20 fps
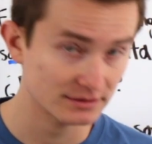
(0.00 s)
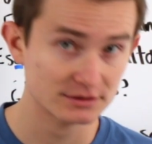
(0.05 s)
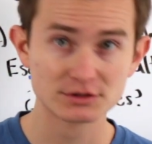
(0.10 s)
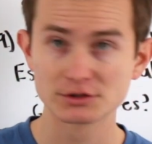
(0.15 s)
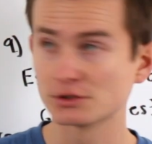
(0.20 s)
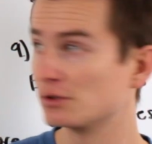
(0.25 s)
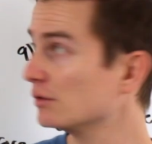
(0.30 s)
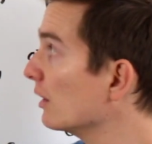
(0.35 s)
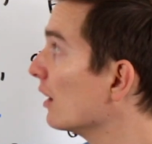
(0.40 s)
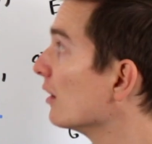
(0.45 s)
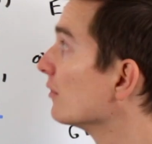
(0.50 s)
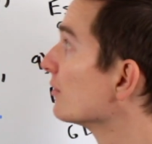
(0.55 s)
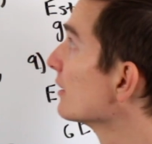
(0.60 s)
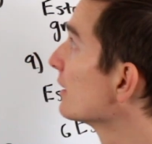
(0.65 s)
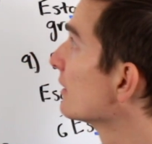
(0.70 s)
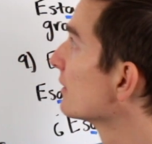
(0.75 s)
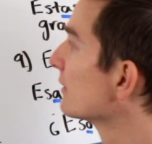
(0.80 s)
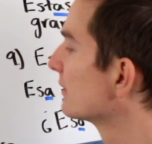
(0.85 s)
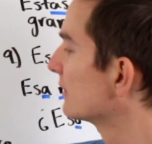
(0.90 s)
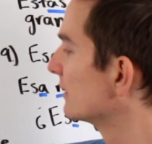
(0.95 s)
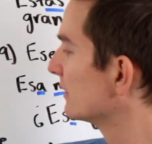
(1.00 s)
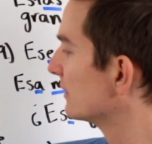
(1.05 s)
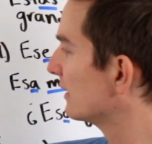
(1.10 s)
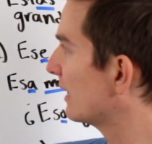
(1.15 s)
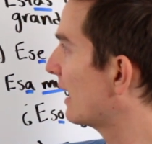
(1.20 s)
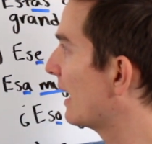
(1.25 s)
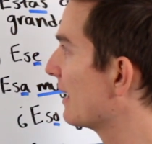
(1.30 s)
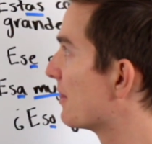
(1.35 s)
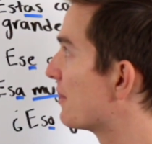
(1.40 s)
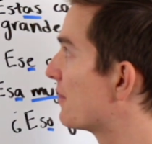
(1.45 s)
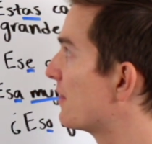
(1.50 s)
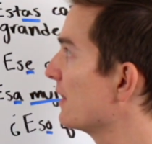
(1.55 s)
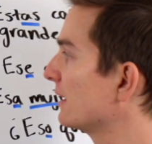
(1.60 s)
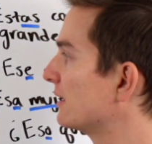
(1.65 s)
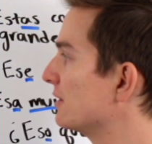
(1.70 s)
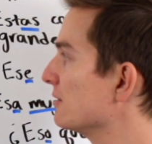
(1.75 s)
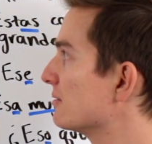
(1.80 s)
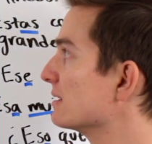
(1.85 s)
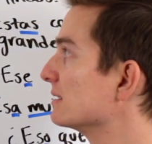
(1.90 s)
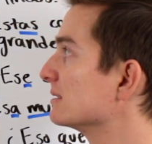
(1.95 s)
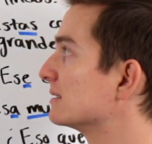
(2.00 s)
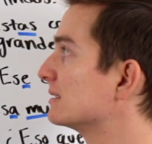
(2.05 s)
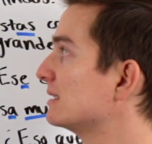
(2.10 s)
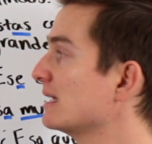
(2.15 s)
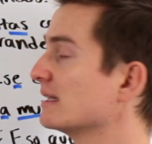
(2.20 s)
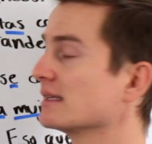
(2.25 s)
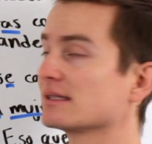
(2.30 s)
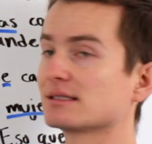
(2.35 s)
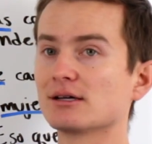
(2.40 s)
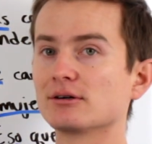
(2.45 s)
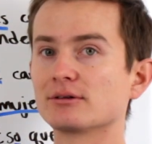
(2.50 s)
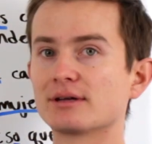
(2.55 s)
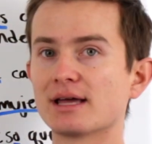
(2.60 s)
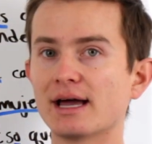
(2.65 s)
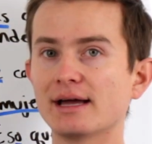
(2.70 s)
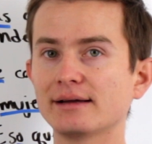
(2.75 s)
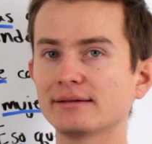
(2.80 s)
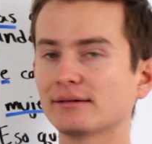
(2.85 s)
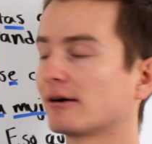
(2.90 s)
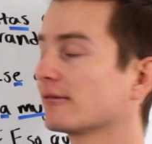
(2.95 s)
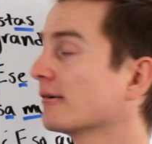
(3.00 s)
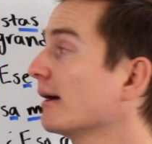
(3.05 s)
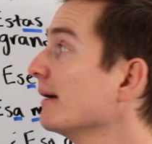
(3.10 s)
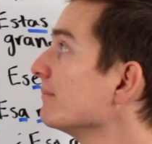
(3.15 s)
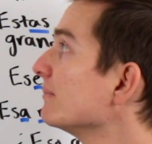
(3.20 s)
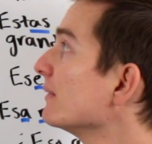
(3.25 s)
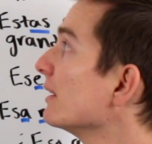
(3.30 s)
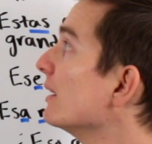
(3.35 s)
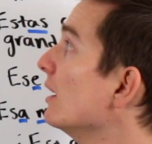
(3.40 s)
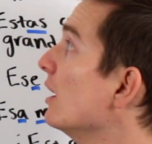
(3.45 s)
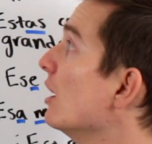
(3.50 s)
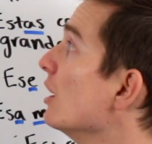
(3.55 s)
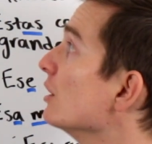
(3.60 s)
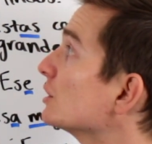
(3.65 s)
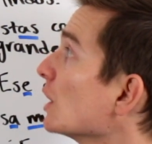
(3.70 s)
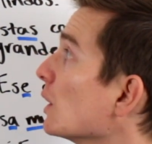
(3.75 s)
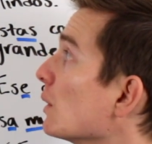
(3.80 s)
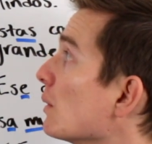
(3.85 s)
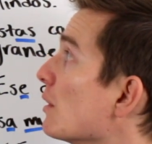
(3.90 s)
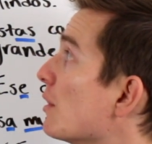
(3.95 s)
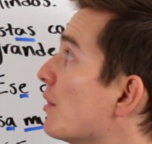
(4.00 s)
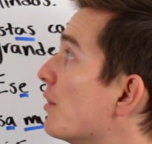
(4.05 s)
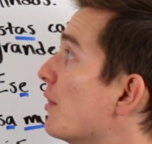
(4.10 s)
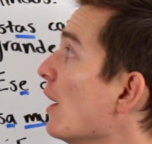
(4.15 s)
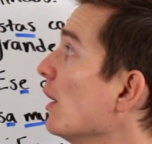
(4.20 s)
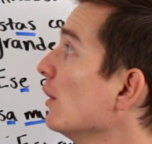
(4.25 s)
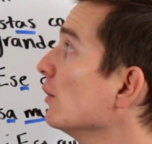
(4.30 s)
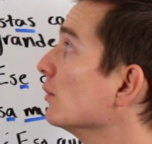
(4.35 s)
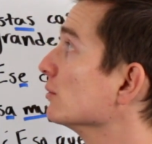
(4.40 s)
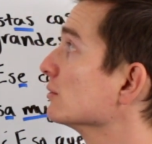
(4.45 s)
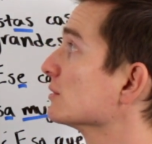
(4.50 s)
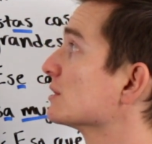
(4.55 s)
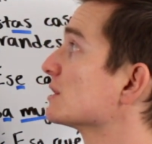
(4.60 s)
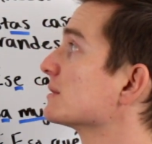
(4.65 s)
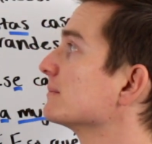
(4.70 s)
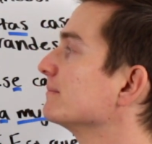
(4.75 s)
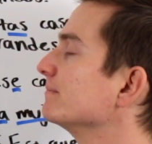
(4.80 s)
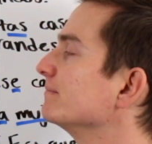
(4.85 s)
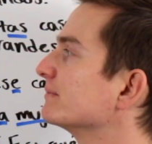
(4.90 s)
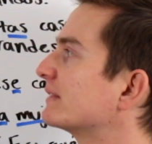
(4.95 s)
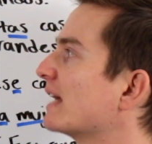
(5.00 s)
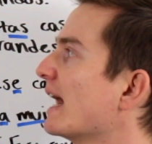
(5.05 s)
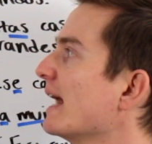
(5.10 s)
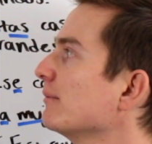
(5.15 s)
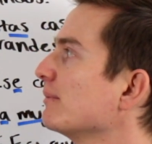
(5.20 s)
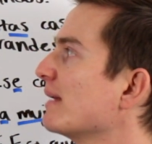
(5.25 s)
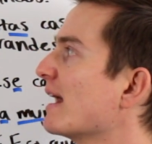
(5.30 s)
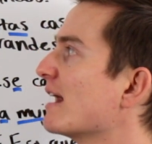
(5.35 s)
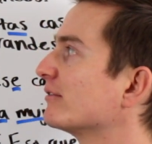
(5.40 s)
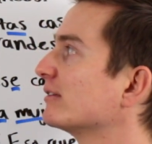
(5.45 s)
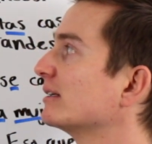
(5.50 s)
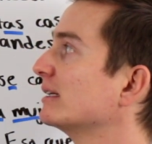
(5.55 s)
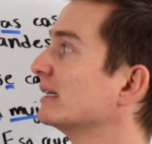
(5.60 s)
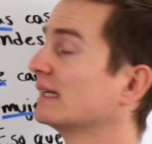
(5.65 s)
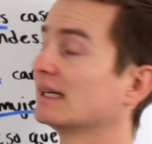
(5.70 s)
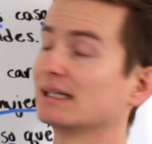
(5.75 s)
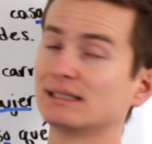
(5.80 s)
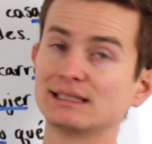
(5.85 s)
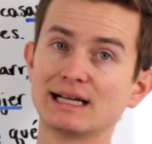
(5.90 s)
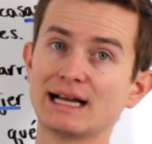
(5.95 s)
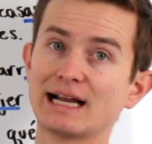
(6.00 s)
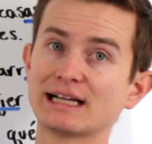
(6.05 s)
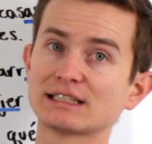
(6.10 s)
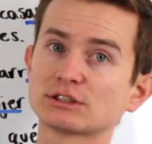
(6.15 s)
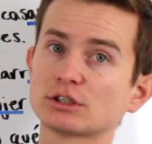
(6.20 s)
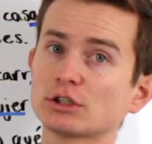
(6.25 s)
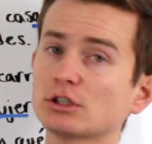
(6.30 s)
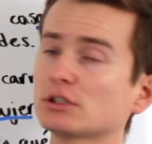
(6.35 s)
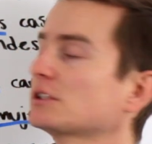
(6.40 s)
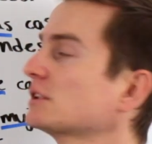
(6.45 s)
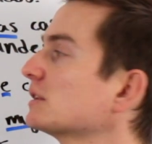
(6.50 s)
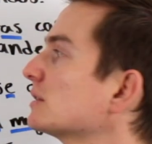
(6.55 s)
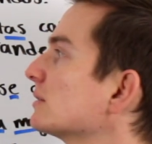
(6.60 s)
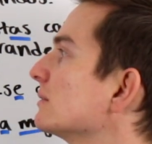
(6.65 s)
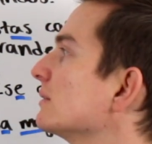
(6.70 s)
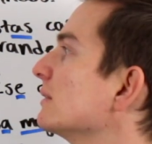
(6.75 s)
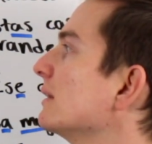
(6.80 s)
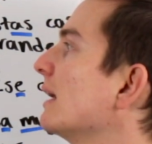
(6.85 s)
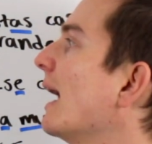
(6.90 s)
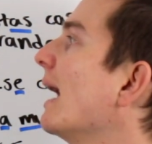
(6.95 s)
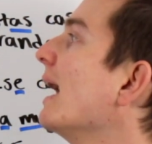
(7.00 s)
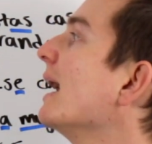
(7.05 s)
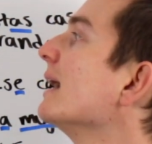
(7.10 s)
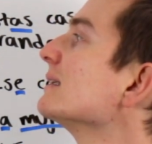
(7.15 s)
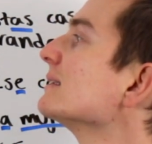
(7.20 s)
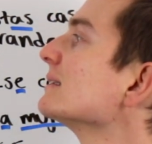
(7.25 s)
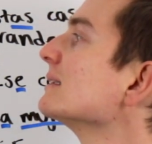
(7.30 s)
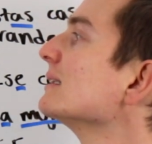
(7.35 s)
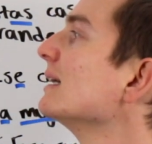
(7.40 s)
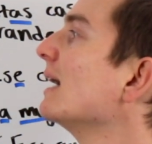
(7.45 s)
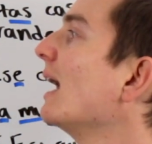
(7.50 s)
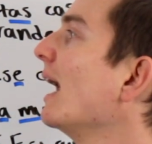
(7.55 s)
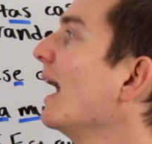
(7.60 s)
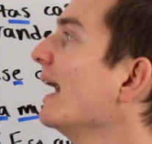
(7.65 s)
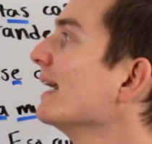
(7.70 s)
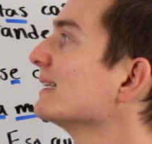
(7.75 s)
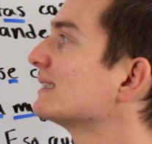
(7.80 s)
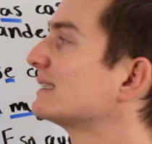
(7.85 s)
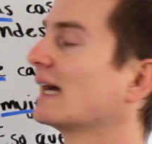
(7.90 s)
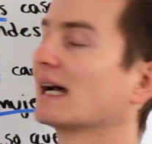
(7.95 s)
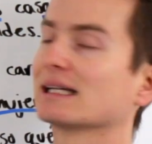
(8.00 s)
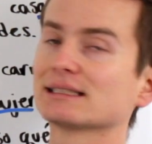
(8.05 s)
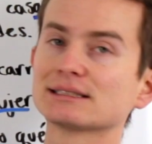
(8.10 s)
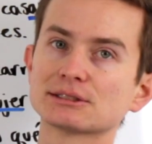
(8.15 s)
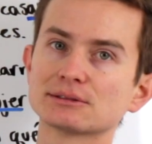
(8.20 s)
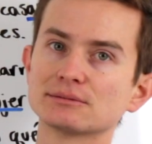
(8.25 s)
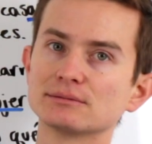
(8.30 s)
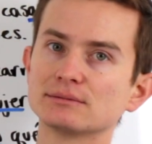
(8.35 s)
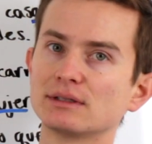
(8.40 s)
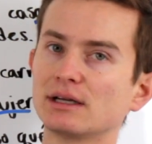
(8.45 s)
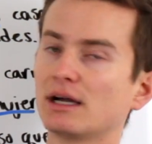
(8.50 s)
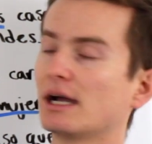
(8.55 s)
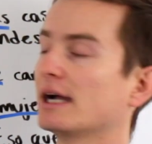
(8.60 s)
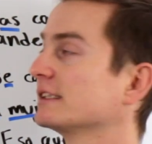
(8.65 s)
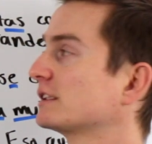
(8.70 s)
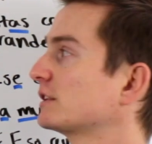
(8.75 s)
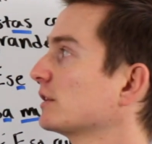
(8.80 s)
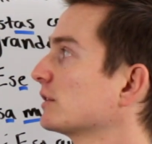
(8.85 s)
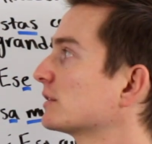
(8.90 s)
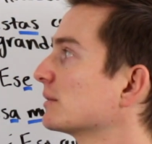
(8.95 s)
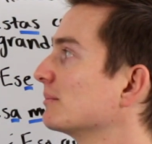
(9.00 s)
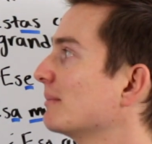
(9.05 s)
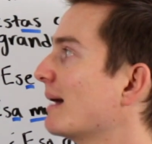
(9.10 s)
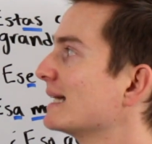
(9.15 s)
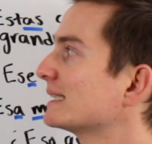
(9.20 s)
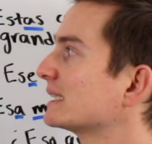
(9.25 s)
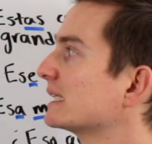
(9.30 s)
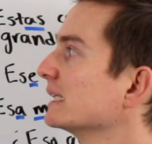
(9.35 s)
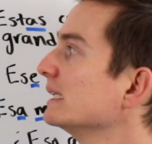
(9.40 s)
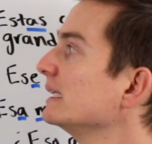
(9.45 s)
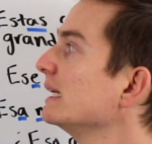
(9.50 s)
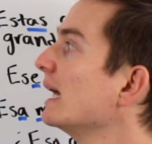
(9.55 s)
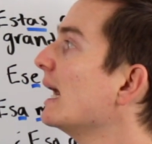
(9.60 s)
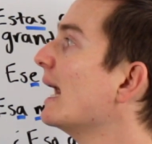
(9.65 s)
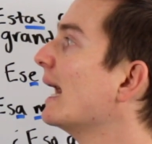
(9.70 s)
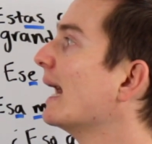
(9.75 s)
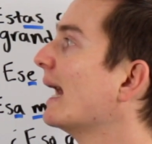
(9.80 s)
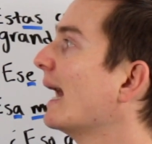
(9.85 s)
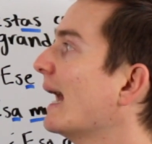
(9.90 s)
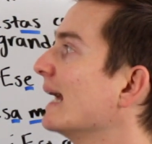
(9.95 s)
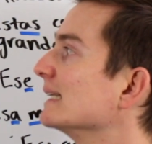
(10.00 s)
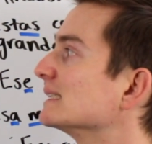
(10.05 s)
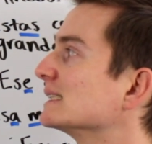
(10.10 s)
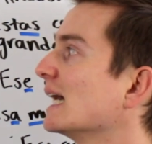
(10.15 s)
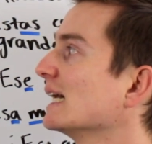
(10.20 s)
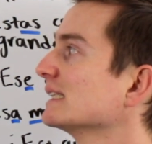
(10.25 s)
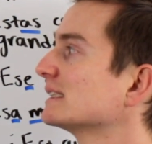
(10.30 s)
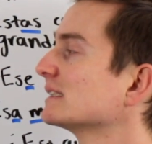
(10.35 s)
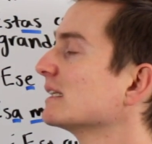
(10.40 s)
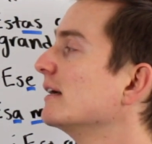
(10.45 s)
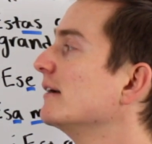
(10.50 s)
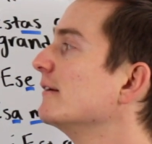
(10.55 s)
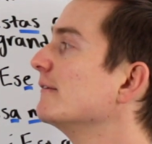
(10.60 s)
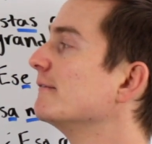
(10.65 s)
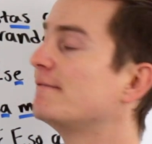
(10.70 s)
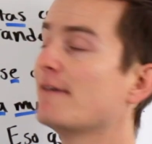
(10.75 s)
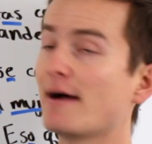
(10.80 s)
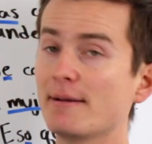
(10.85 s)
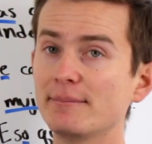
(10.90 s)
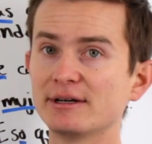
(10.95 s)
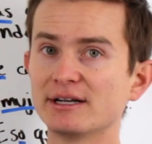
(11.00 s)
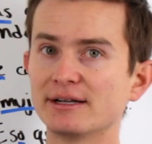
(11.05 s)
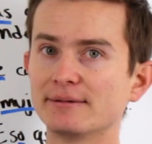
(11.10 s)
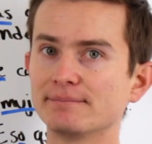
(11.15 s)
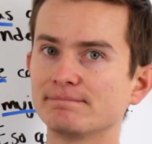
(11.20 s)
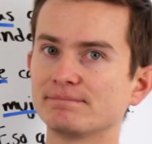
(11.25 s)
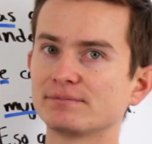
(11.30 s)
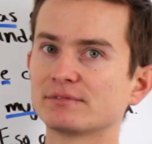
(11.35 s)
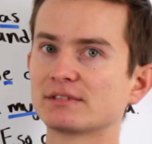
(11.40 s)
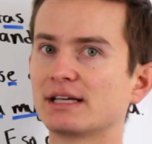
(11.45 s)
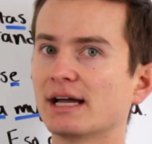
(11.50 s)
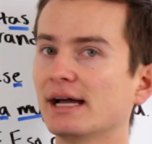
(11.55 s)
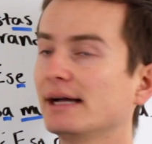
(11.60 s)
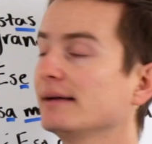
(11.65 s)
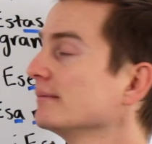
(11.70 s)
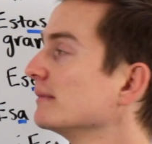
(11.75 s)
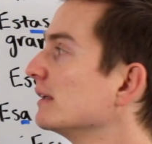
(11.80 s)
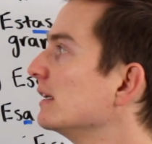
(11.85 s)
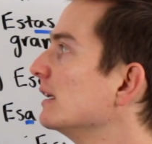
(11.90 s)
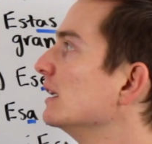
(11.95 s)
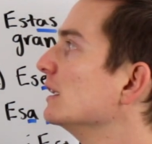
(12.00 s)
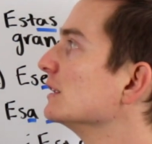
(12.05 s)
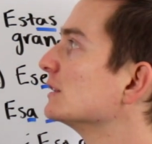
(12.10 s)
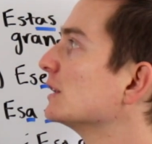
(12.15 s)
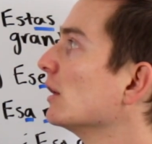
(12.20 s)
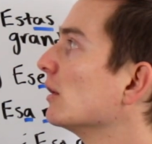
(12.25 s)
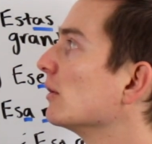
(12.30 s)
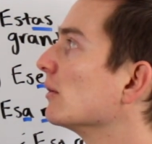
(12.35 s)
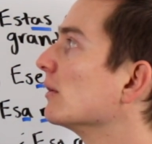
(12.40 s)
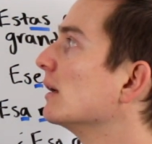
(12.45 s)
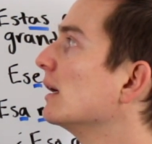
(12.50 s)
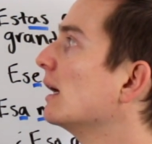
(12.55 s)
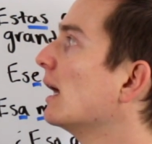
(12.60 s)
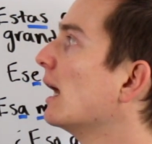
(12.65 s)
scoot over. I think you can see this okay. Alright? So, those. Okay? We have esos and esas. Esos, masculine. Esas, feminine. Okay? So,